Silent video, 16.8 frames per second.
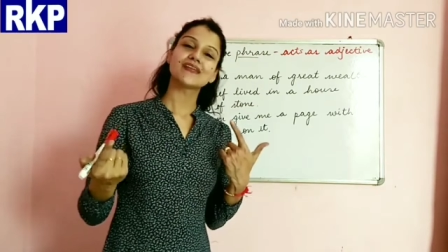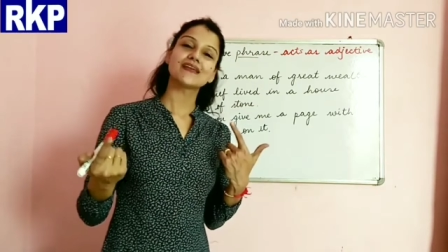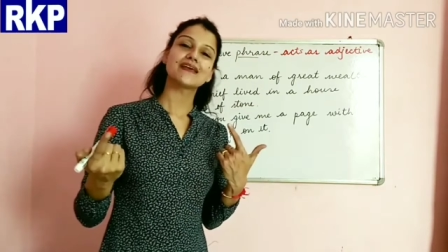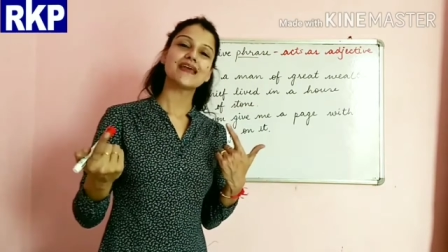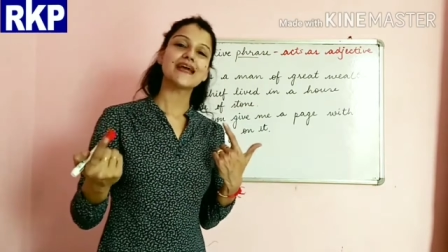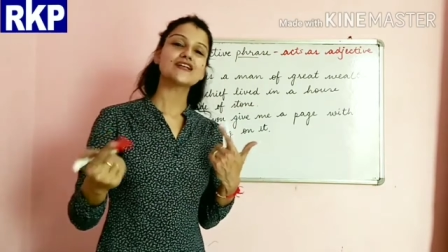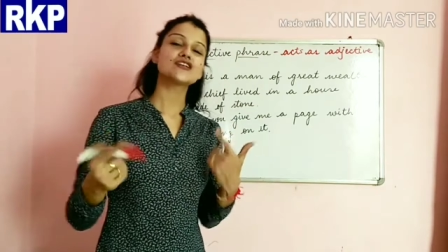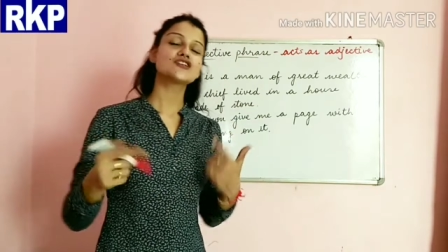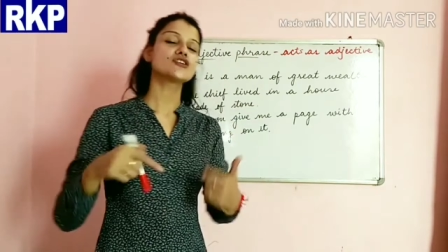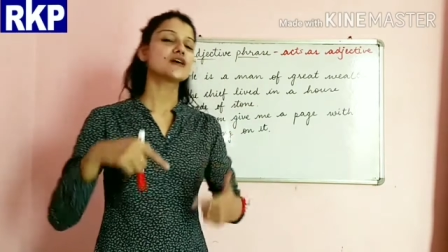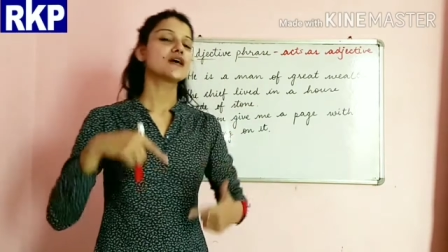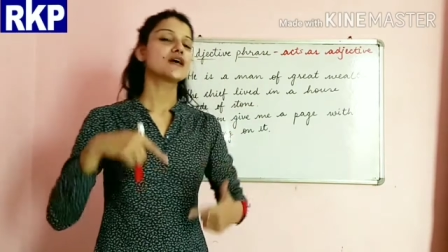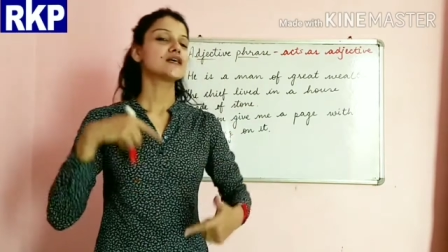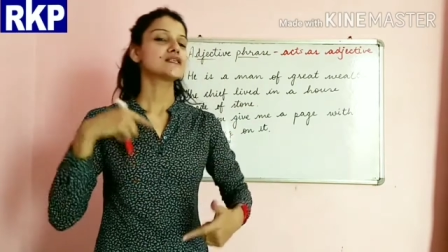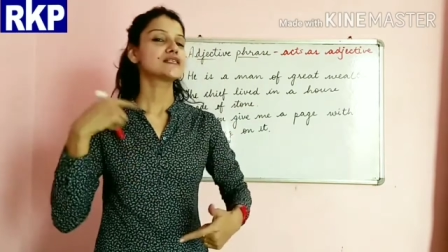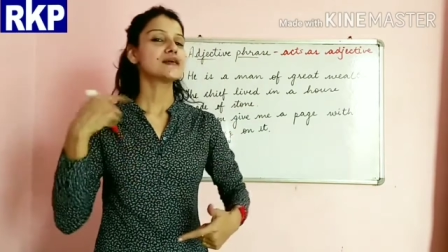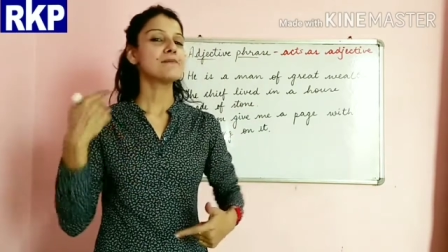get
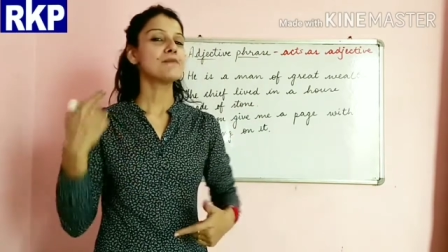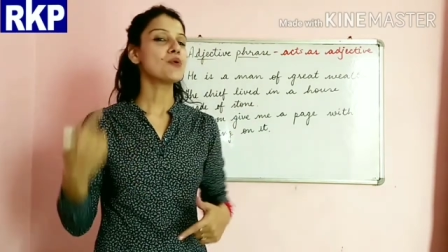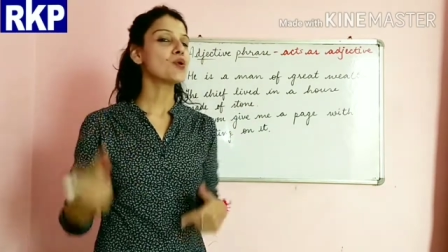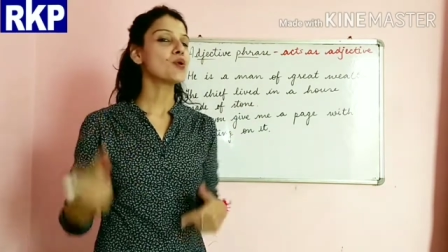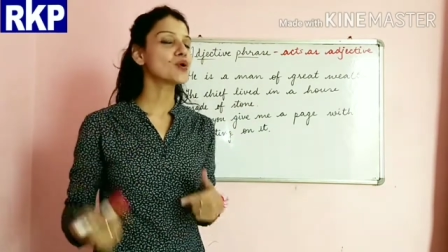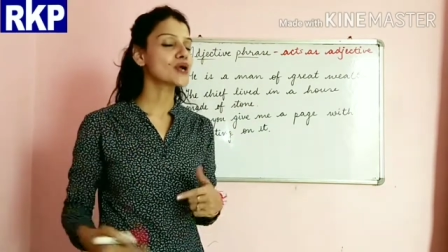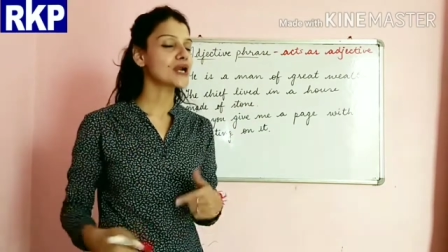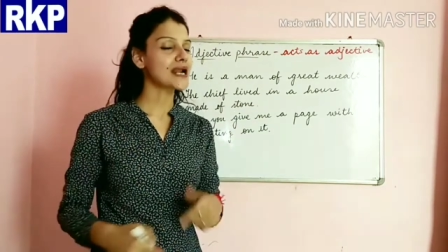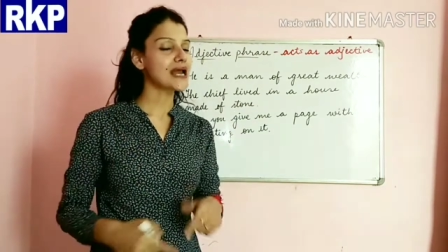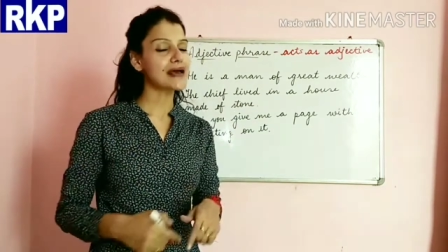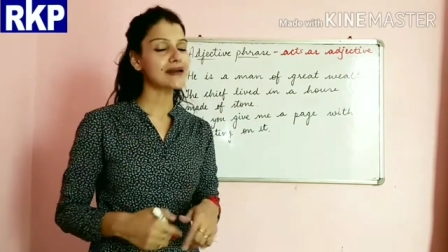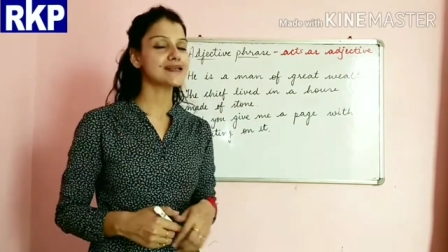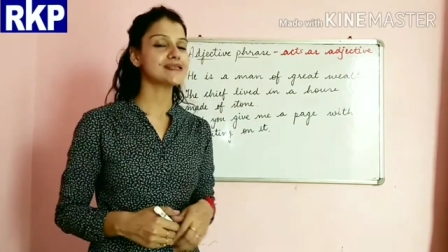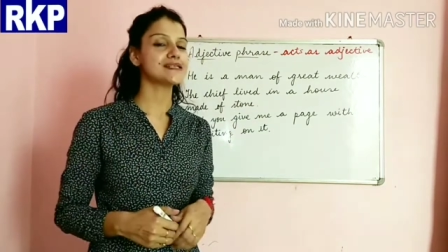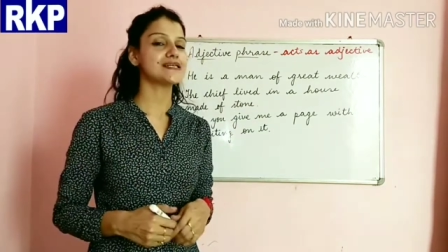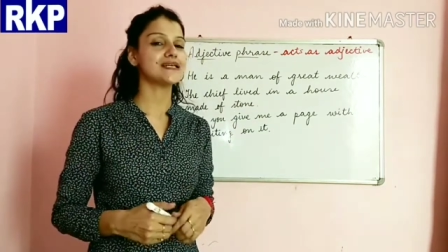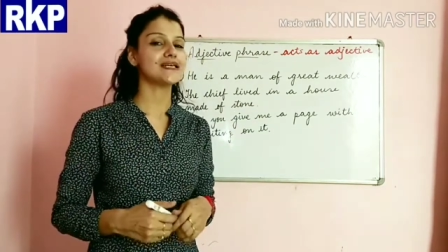some more
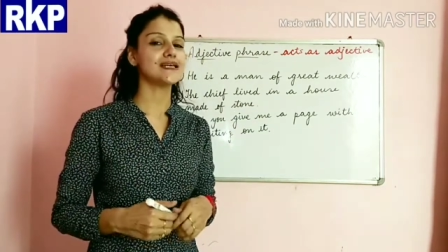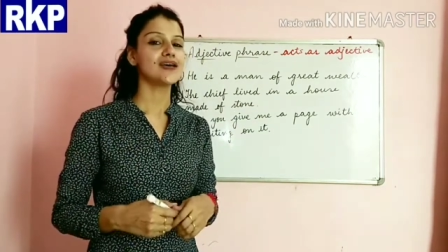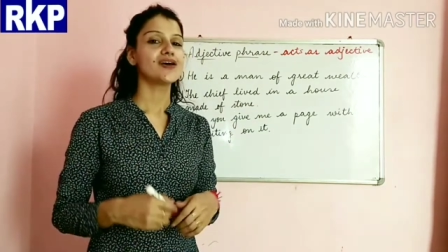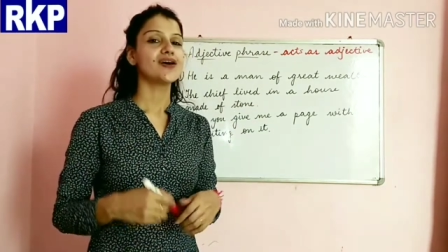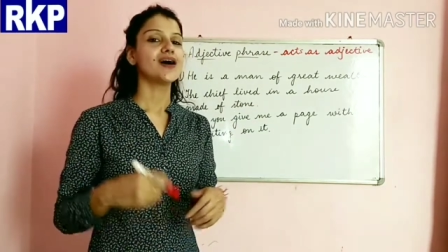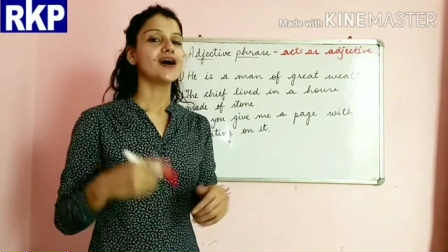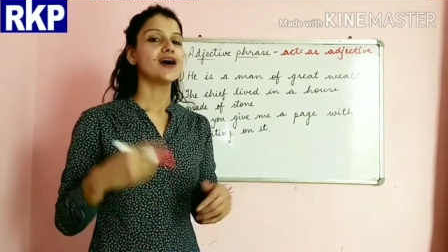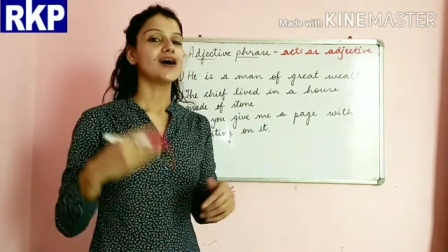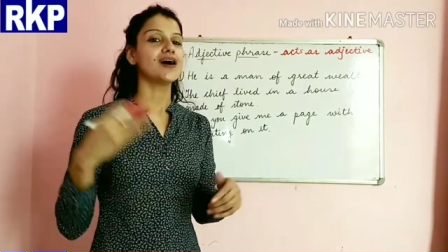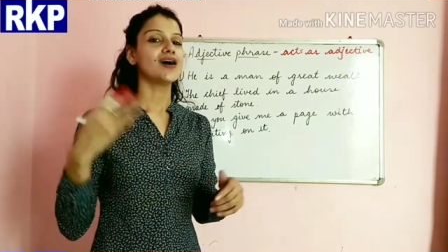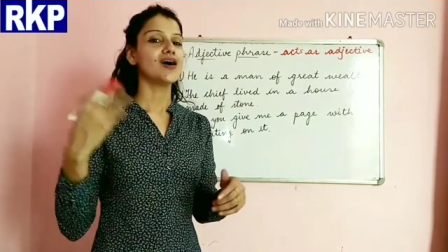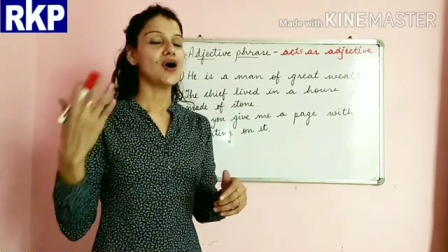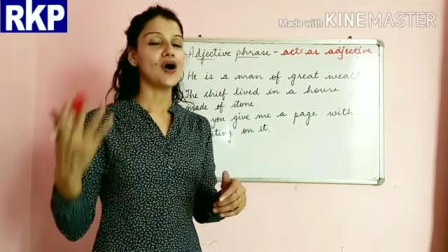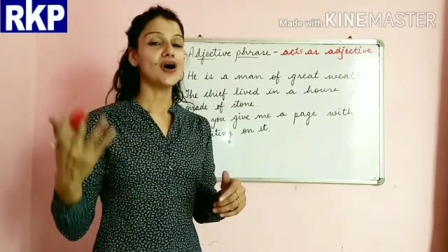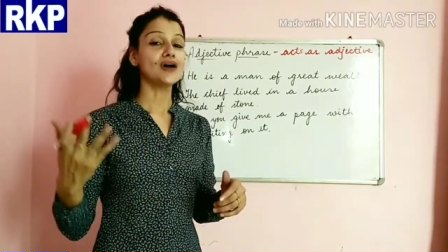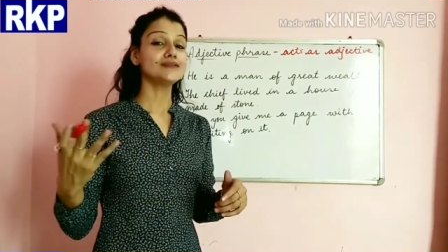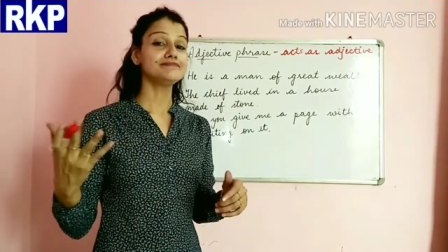clarity
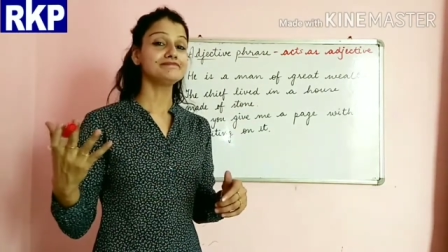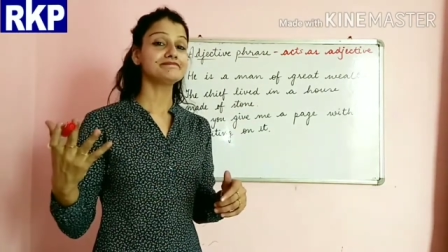on